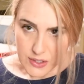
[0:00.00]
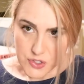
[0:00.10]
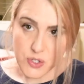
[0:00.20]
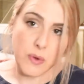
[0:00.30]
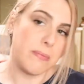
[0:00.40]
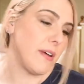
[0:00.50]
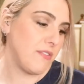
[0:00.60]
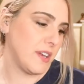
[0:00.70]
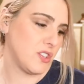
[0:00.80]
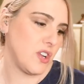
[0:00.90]
with my
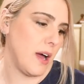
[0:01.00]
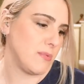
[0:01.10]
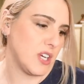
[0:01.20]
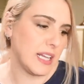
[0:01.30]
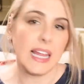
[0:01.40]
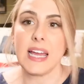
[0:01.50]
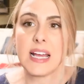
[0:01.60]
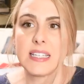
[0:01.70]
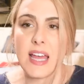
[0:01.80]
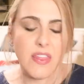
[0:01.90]
finished object, like I
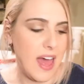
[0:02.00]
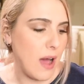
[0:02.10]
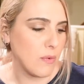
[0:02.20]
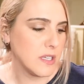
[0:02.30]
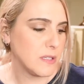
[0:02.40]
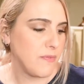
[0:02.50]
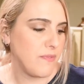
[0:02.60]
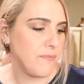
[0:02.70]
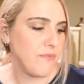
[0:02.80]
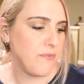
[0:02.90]
said, that was
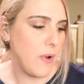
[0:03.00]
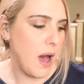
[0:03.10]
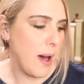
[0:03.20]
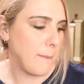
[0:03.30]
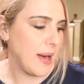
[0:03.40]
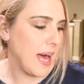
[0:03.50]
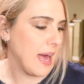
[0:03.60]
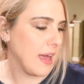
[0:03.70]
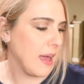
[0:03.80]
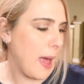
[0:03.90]

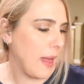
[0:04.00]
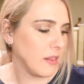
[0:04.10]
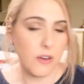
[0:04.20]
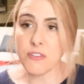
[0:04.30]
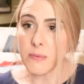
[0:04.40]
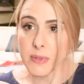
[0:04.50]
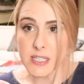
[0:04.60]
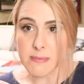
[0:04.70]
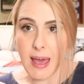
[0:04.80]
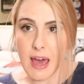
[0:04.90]
by Hello from
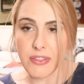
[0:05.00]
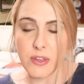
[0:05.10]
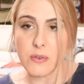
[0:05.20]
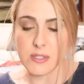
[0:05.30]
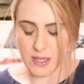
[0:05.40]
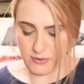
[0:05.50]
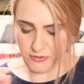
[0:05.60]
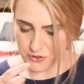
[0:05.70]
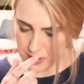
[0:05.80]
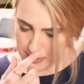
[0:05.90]
Liz Matthews, a
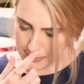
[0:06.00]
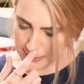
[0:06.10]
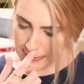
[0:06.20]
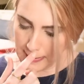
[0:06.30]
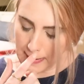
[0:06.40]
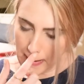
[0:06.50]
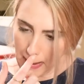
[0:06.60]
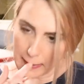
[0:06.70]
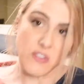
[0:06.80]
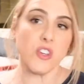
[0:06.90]
freebie
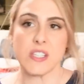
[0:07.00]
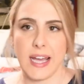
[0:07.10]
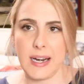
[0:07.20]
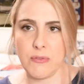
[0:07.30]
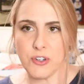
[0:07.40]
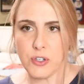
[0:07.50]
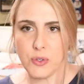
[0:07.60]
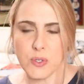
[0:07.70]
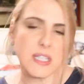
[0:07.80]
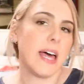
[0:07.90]
if you sign up for her
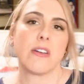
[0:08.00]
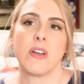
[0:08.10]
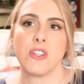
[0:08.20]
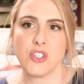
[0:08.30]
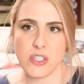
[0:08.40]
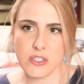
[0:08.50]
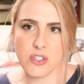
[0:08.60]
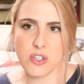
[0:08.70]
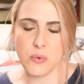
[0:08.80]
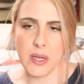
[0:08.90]
newsletter, and she's
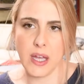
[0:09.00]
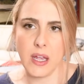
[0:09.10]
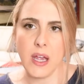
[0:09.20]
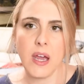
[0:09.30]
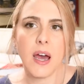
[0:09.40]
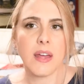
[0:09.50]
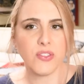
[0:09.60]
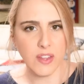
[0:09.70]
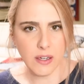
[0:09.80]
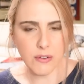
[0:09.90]
doing, I
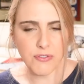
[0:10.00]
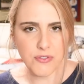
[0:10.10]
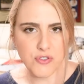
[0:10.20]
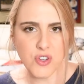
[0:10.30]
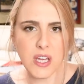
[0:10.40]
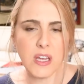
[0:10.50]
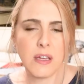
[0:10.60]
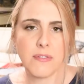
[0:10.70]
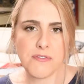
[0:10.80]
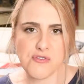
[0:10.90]
think, a
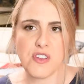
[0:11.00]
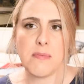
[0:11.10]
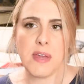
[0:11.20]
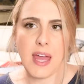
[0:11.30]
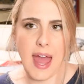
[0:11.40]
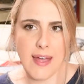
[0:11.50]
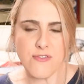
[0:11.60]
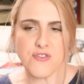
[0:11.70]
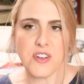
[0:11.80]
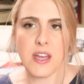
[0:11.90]
free freebie
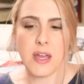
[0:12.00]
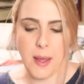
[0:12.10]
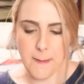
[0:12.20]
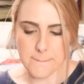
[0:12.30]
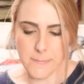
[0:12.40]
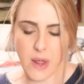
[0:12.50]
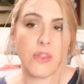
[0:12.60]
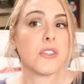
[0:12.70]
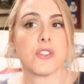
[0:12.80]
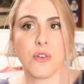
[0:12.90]
every
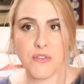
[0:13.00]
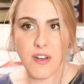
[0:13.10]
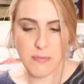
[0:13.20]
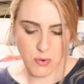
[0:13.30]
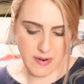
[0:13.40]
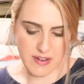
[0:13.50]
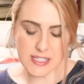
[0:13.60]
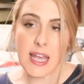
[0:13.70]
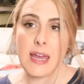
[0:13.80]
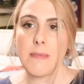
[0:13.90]
month. So February's
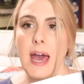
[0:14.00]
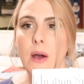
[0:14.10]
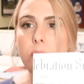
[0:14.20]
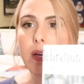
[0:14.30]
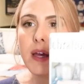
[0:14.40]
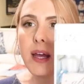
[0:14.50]
came out,